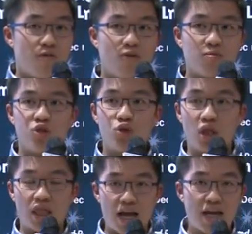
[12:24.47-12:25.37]
From
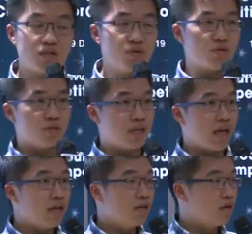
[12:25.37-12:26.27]
July to
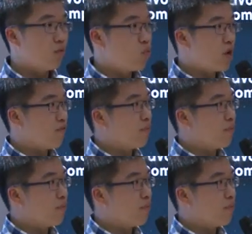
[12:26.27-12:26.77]
today, we have